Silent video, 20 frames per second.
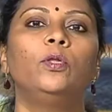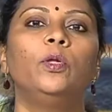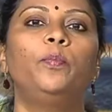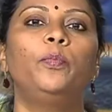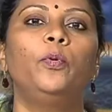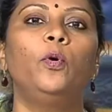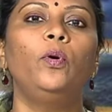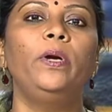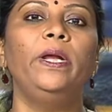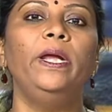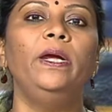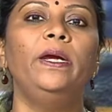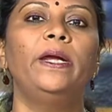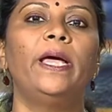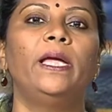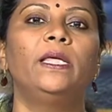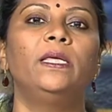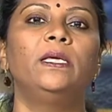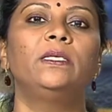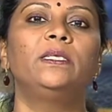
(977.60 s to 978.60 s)
the protein
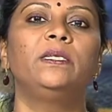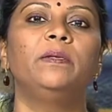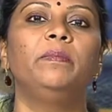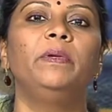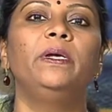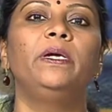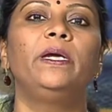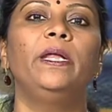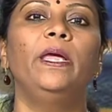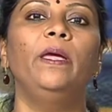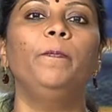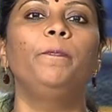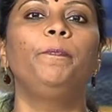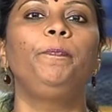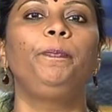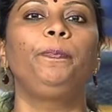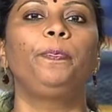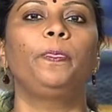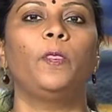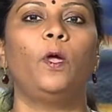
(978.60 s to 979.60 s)
digestibility
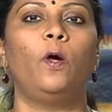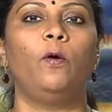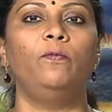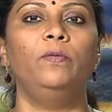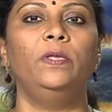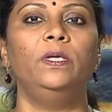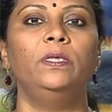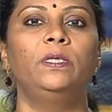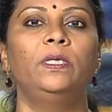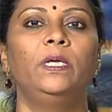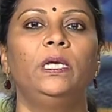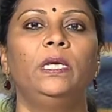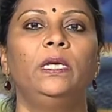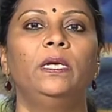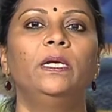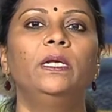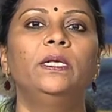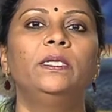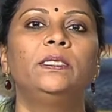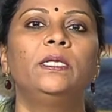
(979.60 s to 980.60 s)
of the
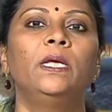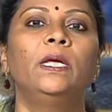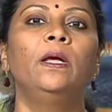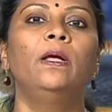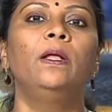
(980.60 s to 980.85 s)
cereals